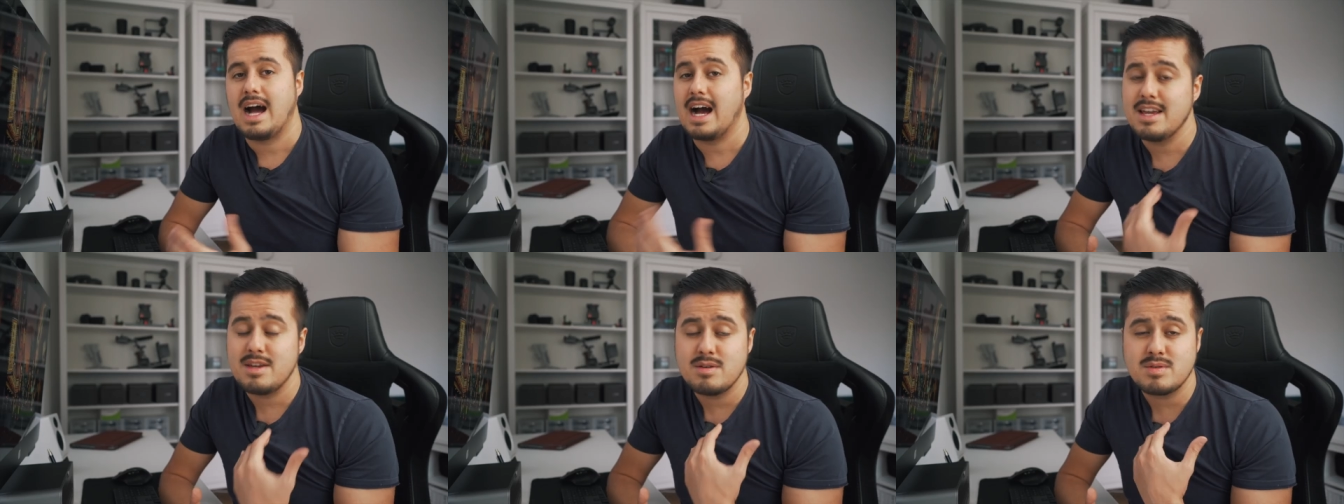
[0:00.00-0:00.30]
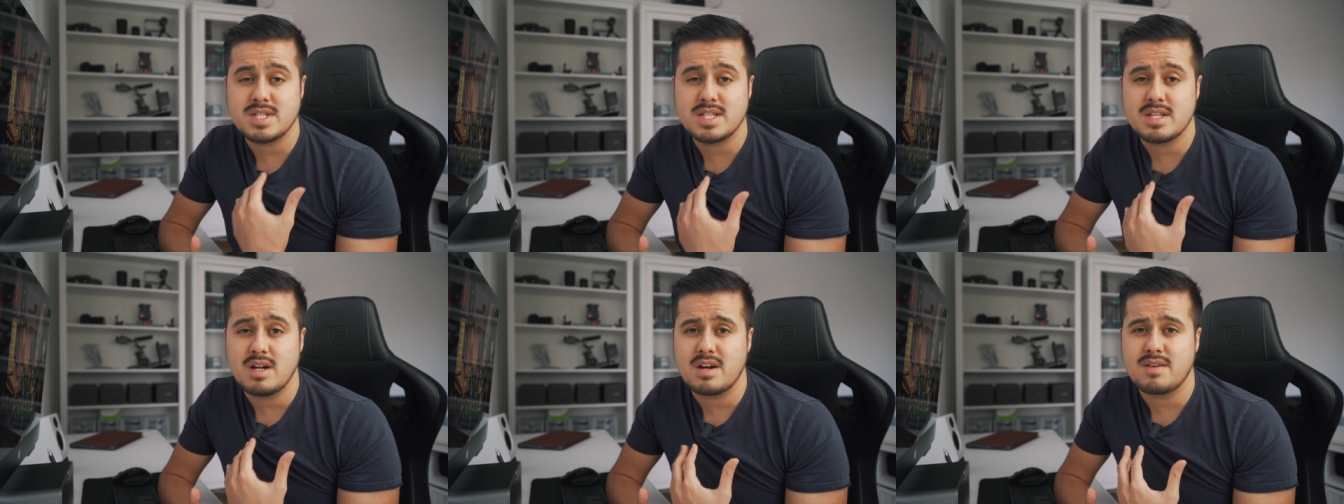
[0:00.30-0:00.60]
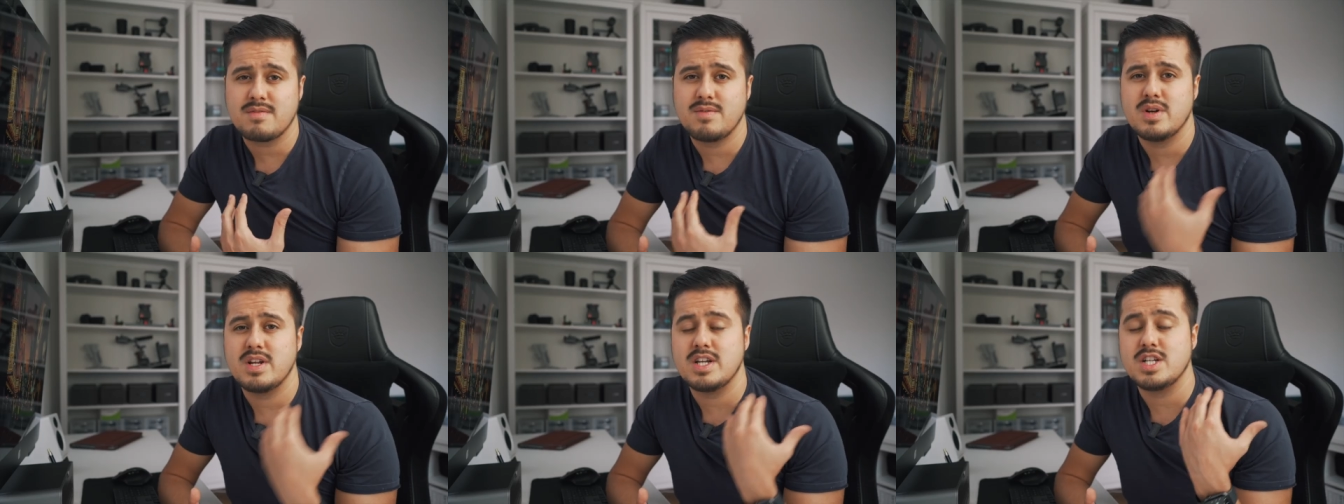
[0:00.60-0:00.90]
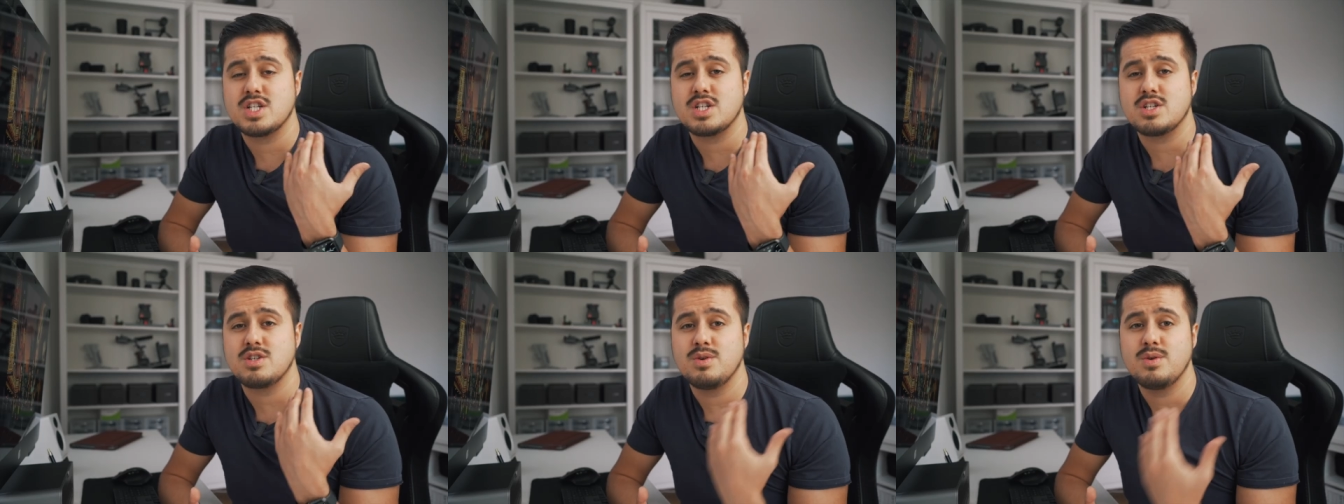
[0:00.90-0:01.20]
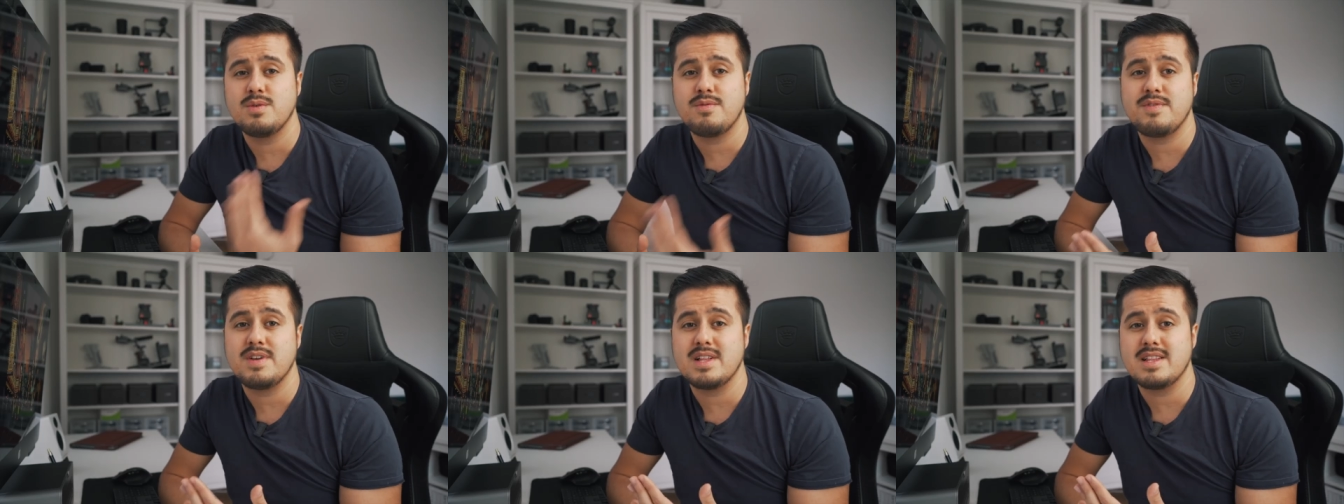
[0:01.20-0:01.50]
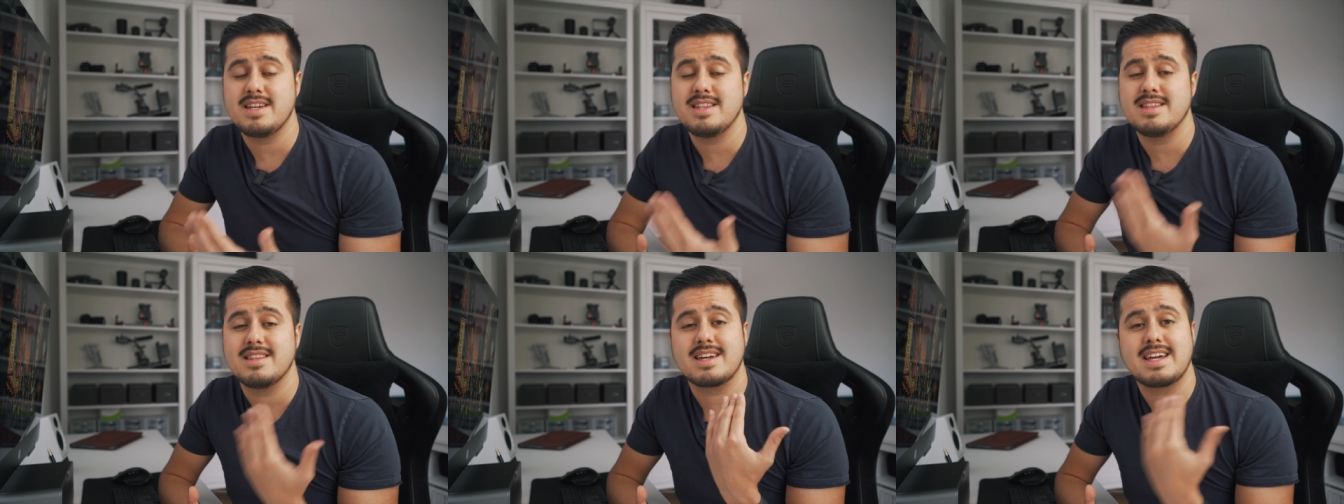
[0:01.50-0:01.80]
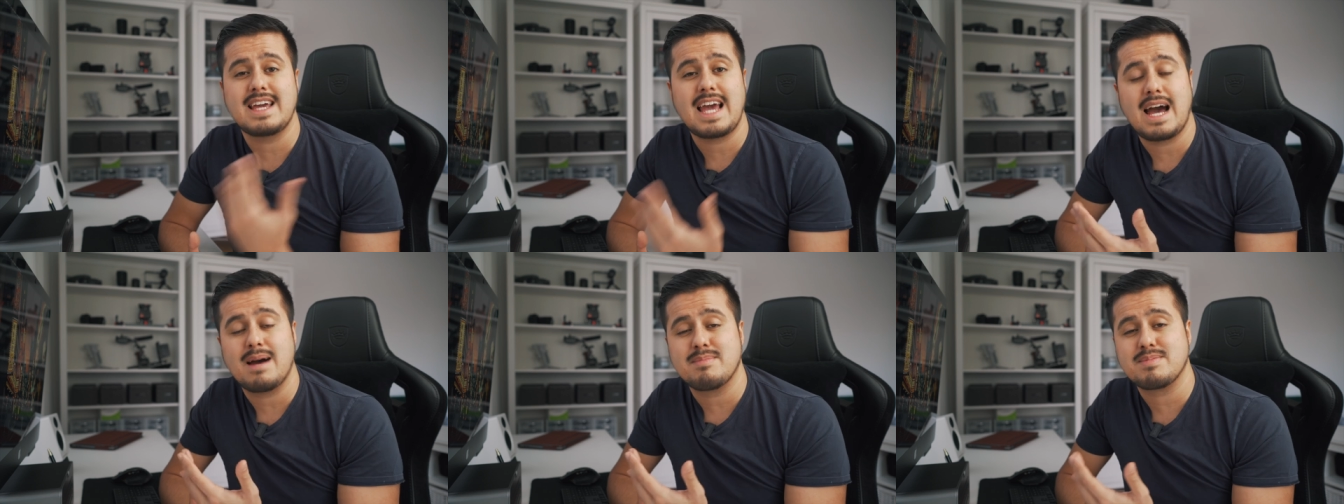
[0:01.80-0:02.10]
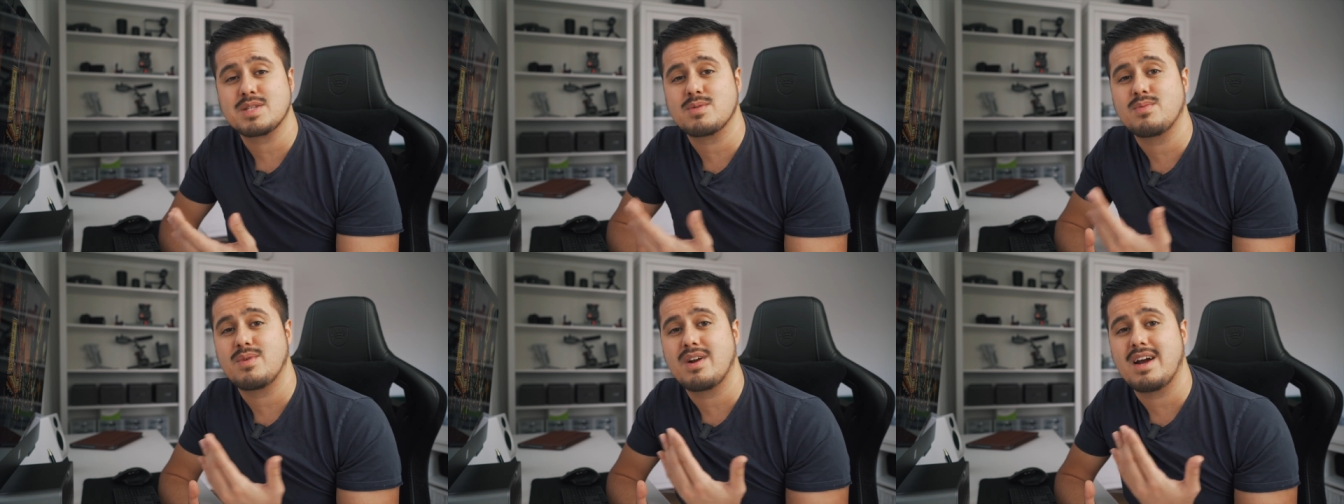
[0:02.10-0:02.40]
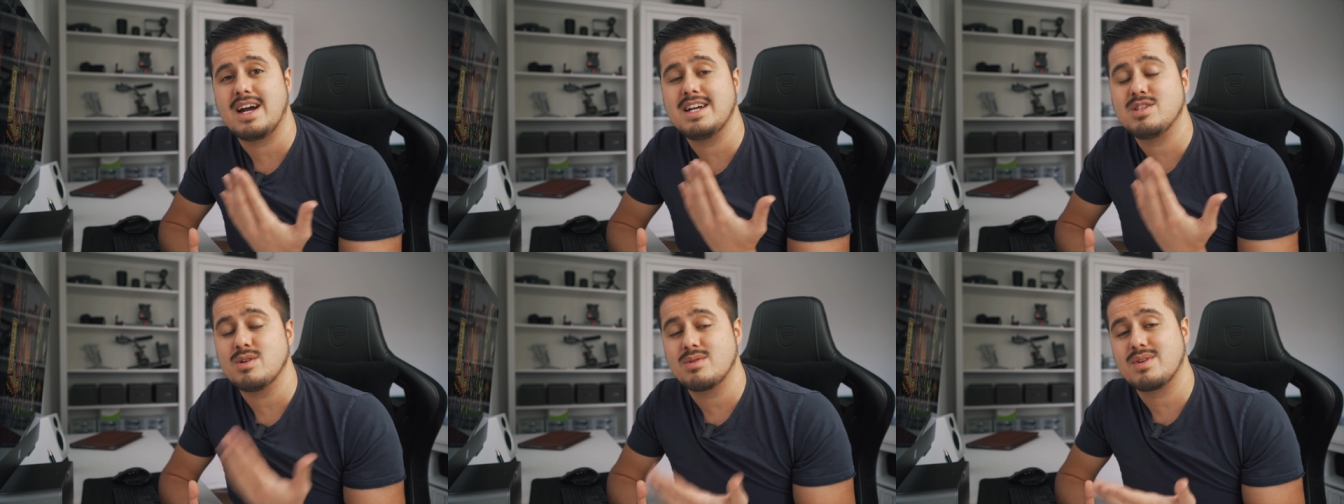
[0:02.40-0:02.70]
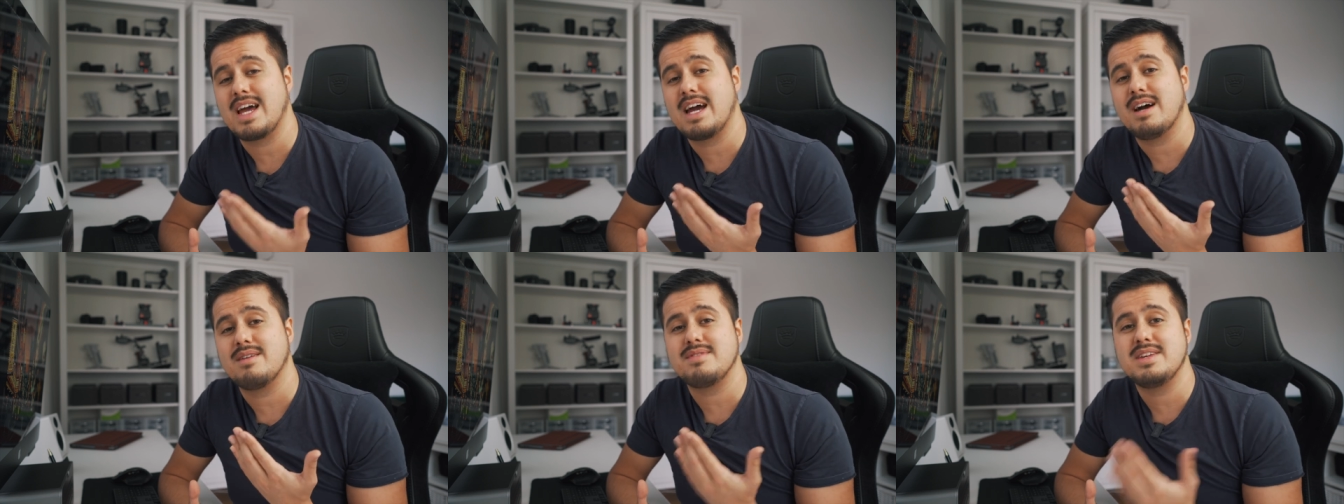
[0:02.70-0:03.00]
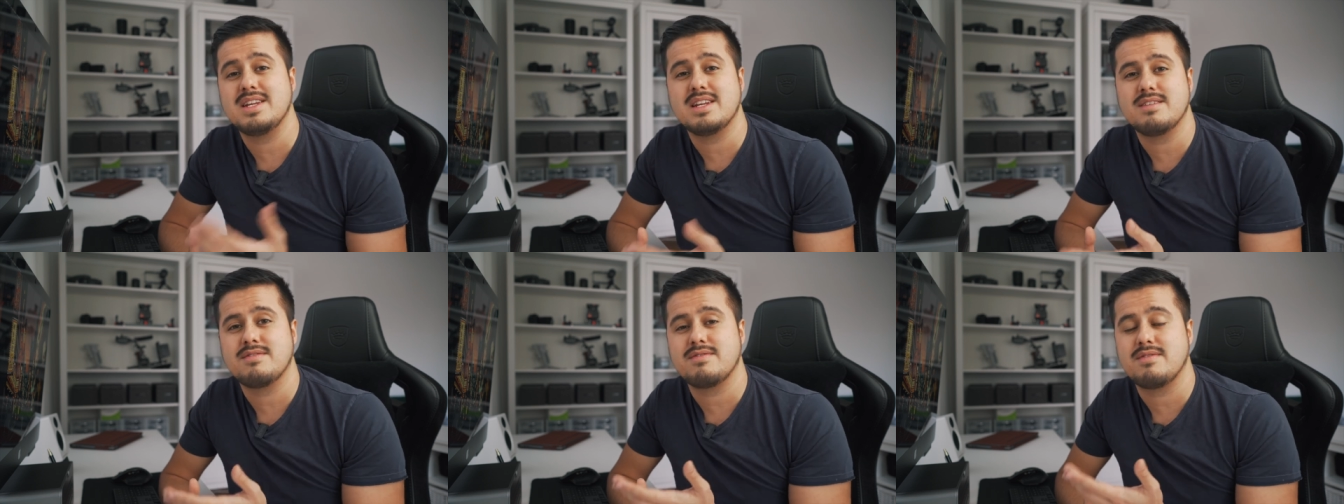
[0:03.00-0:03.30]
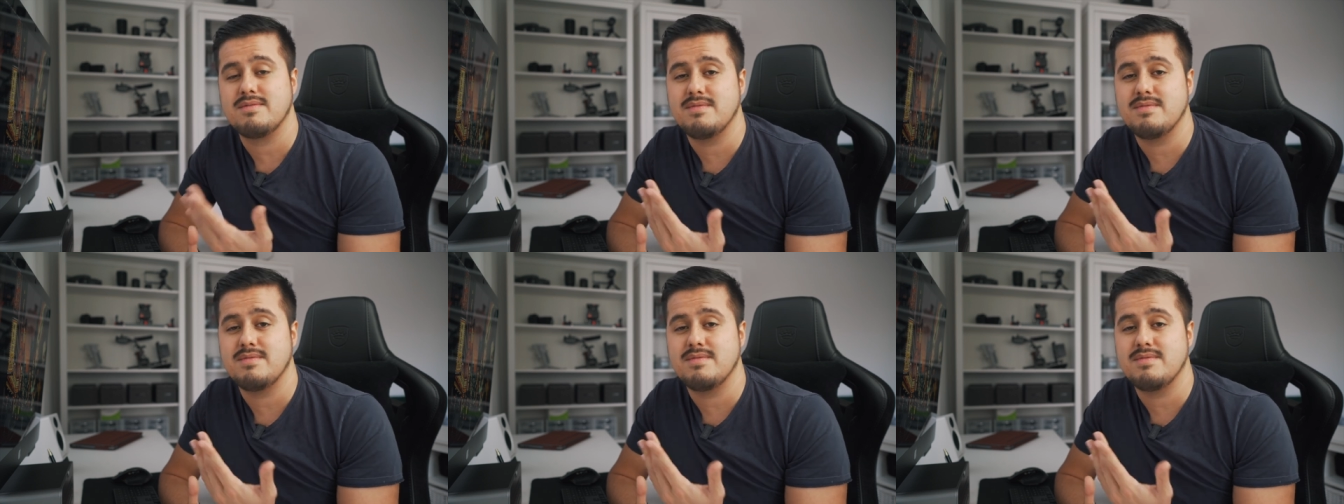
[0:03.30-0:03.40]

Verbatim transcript: I use stock footage to fill in the gaps where I don't have enough